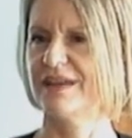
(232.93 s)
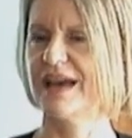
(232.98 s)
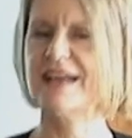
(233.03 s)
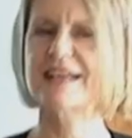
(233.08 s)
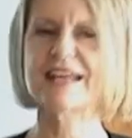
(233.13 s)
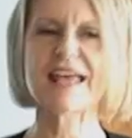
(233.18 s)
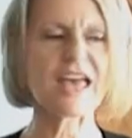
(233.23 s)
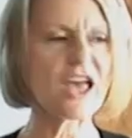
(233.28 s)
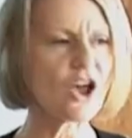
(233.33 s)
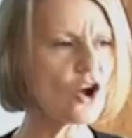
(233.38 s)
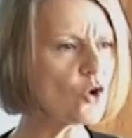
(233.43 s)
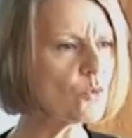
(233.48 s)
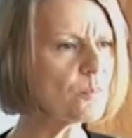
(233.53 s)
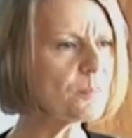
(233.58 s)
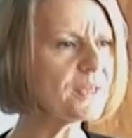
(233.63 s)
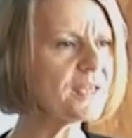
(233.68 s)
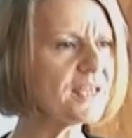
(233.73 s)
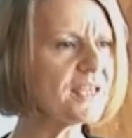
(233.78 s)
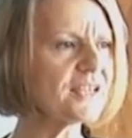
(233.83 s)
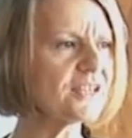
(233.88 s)
and
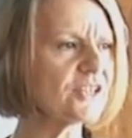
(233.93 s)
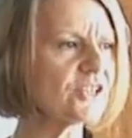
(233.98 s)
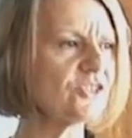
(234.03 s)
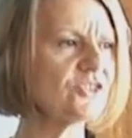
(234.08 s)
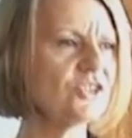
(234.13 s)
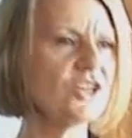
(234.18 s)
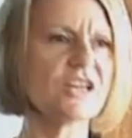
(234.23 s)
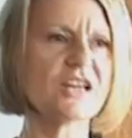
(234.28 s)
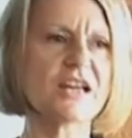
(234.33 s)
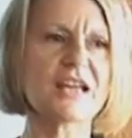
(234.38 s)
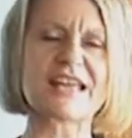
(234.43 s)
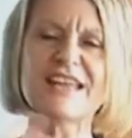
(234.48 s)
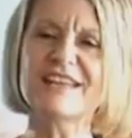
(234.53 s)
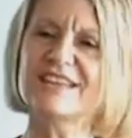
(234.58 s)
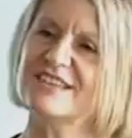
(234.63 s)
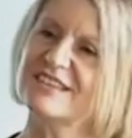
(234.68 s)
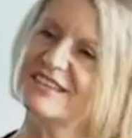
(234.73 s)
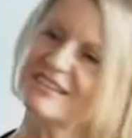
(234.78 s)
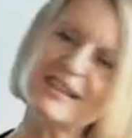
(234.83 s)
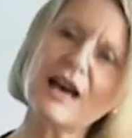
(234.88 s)
helping and
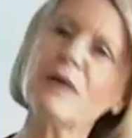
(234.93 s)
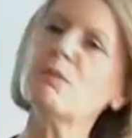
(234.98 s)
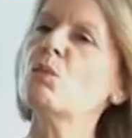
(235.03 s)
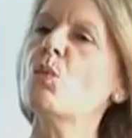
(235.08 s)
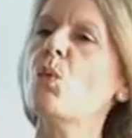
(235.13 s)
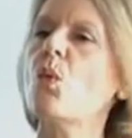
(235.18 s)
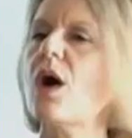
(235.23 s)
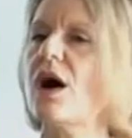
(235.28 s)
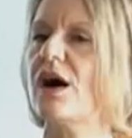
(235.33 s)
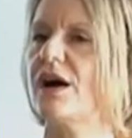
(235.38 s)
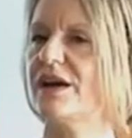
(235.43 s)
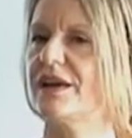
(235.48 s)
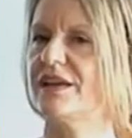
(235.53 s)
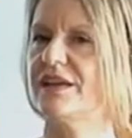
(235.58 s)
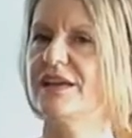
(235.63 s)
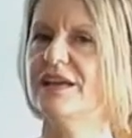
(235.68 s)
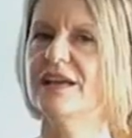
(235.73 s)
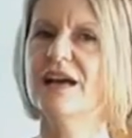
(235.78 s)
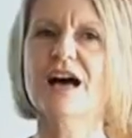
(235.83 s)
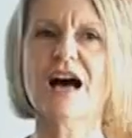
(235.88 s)
in some
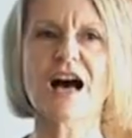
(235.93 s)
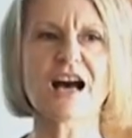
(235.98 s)
way